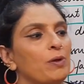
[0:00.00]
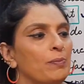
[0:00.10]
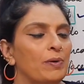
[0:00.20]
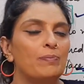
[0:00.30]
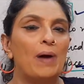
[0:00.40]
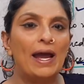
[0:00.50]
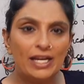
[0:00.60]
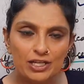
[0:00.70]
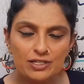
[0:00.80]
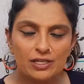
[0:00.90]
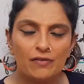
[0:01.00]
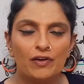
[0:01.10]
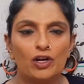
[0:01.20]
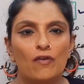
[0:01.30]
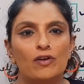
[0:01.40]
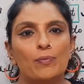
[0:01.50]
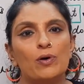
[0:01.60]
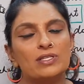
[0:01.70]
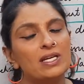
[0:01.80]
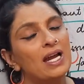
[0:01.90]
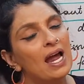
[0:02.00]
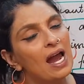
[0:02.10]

people buy certificate of deposit,